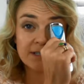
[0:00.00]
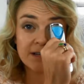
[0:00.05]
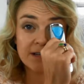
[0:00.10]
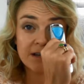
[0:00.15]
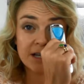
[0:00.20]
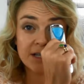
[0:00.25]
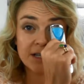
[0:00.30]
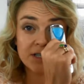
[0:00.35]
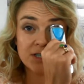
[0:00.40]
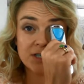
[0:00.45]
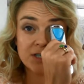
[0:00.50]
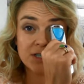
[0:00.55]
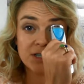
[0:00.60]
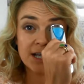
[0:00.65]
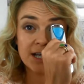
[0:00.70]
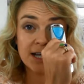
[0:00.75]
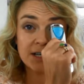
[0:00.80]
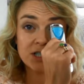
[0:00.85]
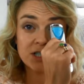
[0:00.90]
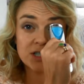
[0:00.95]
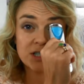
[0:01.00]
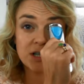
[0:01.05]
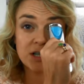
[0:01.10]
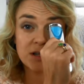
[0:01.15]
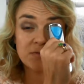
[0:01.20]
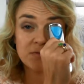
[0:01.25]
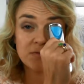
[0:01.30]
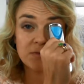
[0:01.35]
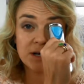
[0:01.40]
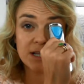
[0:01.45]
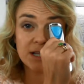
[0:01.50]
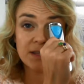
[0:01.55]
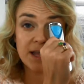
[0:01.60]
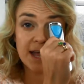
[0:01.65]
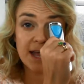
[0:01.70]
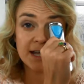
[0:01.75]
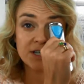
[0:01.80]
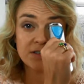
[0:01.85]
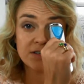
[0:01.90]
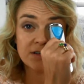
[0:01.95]
slightly and catch really
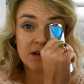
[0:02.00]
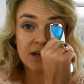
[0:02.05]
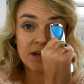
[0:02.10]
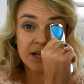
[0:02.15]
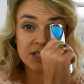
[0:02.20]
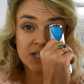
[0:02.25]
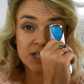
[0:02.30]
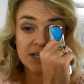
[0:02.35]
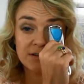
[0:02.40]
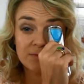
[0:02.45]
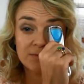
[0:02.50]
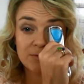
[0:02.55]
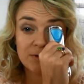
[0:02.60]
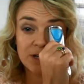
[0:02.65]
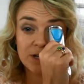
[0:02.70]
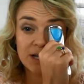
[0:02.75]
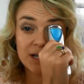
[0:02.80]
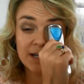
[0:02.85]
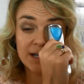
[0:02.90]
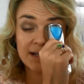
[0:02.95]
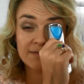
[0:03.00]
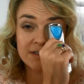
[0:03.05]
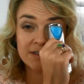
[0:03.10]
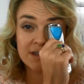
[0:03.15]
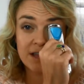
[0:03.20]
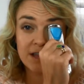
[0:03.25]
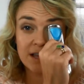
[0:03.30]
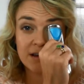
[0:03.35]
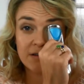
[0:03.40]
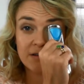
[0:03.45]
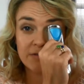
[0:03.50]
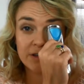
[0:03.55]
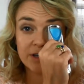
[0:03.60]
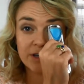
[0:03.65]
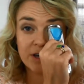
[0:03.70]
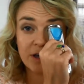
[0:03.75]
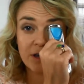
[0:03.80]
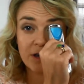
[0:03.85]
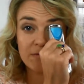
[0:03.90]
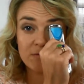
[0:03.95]
the edge of the eyelash, and that really gives you that lovely
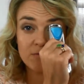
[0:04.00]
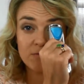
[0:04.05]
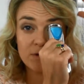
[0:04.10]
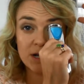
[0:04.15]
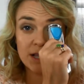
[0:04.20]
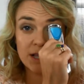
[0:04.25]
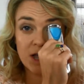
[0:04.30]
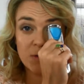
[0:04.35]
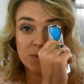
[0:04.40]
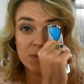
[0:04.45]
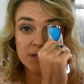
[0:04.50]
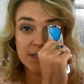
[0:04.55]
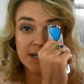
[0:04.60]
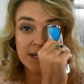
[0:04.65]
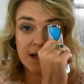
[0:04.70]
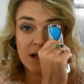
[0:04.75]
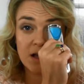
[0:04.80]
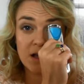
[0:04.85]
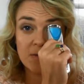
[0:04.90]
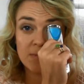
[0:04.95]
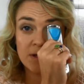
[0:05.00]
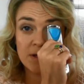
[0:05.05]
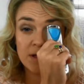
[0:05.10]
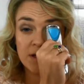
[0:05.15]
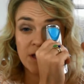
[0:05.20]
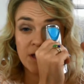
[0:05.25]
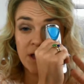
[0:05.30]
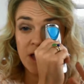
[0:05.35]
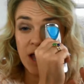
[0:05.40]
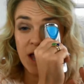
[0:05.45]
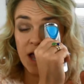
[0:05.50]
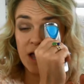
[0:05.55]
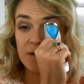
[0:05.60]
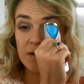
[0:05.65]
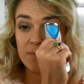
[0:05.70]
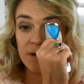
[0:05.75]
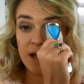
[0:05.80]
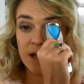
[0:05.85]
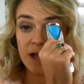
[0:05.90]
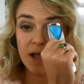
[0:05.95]
curve and really opens it up.
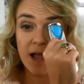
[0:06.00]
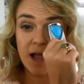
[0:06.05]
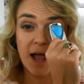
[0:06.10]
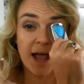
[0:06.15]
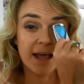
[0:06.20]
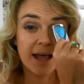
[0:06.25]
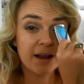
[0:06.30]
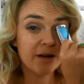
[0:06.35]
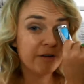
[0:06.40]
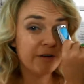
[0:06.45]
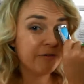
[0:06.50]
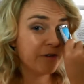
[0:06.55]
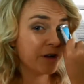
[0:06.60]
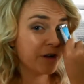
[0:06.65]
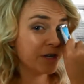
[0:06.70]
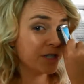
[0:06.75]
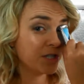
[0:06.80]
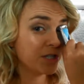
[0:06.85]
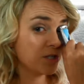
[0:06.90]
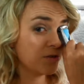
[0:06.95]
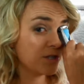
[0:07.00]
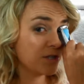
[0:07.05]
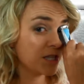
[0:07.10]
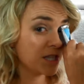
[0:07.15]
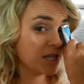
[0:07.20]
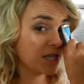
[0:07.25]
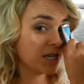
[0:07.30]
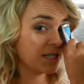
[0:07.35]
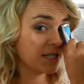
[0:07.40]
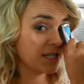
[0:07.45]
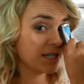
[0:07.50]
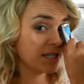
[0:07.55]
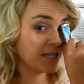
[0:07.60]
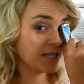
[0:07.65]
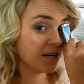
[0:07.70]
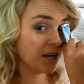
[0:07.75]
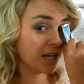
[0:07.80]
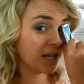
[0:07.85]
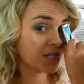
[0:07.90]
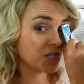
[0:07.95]
And I find using these
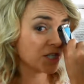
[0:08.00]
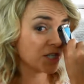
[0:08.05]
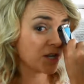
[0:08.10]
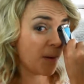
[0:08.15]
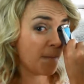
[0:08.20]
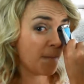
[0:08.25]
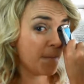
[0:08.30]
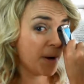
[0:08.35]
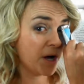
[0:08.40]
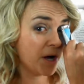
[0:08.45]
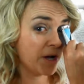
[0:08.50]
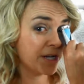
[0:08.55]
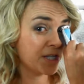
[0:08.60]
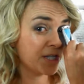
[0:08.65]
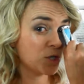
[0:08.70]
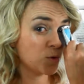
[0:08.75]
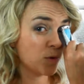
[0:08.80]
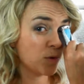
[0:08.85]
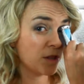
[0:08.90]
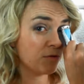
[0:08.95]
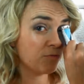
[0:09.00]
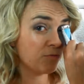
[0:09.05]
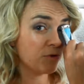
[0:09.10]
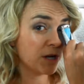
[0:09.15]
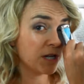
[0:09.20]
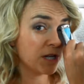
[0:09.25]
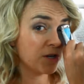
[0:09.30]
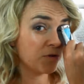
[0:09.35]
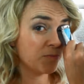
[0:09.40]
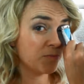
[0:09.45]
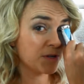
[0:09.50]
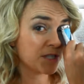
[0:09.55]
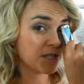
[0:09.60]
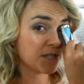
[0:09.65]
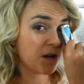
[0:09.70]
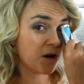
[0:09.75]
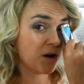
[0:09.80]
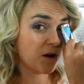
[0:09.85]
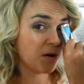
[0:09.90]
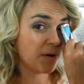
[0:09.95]
heated eyelashes combined with a really good
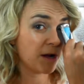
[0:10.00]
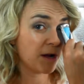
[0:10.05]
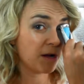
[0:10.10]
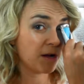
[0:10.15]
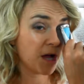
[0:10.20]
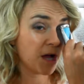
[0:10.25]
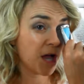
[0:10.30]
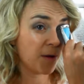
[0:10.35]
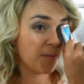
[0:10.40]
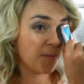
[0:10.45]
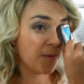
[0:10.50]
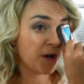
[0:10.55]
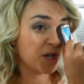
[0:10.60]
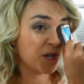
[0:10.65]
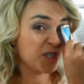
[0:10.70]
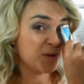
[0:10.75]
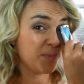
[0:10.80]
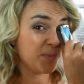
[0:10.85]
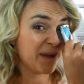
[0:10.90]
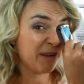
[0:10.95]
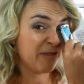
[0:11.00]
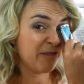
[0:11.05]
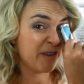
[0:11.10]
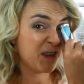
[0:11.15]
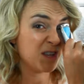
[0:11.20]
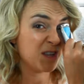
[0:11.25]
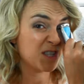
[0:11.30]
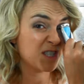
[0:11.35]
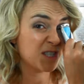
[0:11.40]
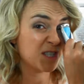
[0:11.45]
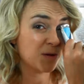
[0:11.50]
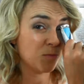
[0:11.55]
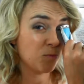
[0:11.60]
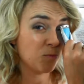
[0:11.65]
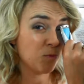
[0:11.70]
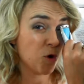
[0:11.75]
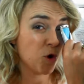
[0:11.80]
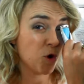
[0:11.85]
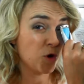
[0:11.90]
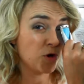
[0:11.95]
mascara, I use a Benefit
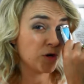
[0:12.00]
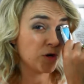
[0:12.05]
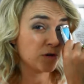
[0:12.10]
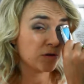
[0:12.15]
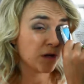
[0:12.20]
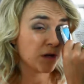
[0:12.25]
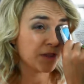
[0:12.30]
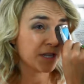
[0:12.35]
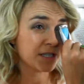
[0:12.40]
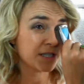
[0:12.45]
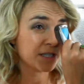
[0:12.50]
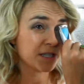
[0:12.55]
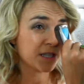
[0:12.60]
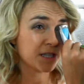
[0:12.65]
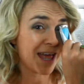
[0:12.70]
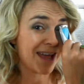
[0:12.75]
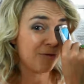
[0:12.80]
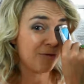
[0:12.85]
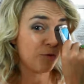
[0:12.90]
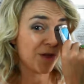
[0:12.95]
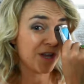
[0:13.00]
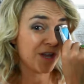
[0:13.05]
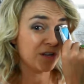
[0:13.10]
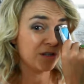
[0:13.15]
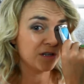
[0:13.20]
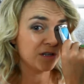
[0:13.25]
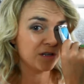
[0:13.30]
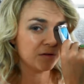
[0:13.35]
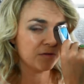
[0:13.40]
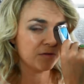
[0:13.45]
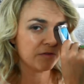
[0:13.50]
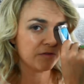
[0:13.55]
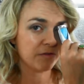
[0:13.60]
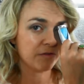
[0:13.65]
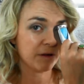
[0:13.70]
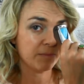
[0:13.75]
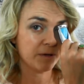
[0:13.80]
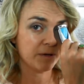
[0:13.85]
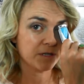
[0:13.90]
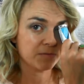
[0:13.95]
one, I think it's They're Real,
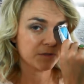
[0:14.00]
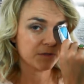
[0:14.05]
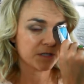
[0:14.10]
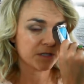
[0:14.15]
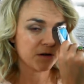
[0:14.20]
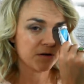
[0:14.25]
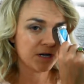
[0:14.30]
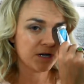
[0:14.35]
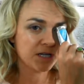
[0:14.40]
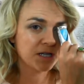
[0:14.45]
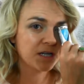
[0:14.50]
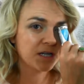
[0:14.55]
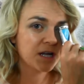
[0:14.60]
fabulous mascara,